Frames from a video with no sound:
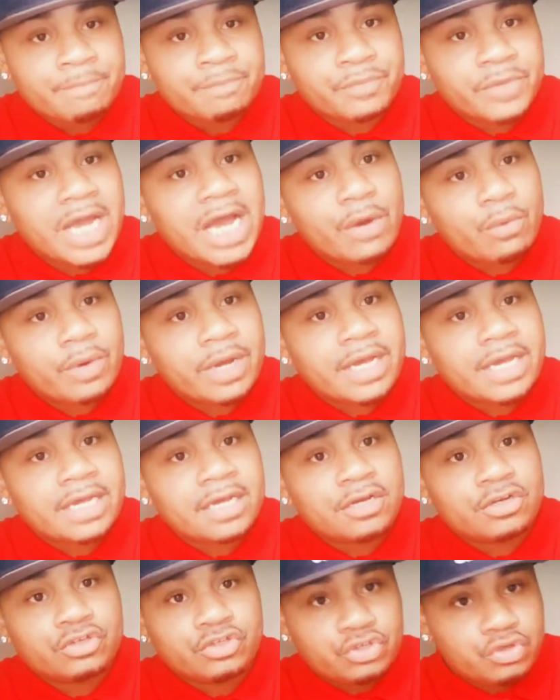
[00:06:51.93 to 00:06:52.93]
That
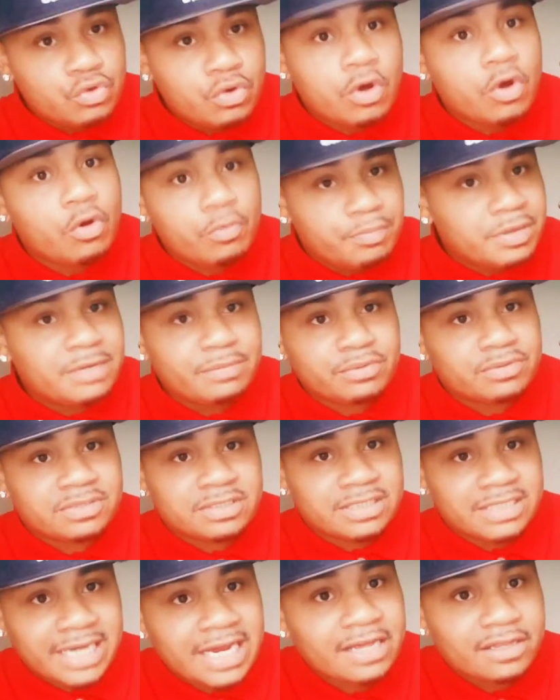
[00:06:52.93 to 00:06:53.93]
way, two whole people
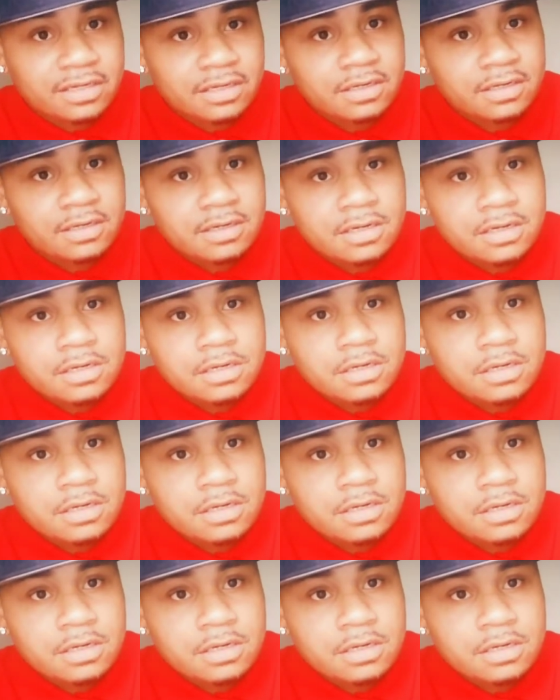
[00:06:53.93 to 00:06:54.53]
together,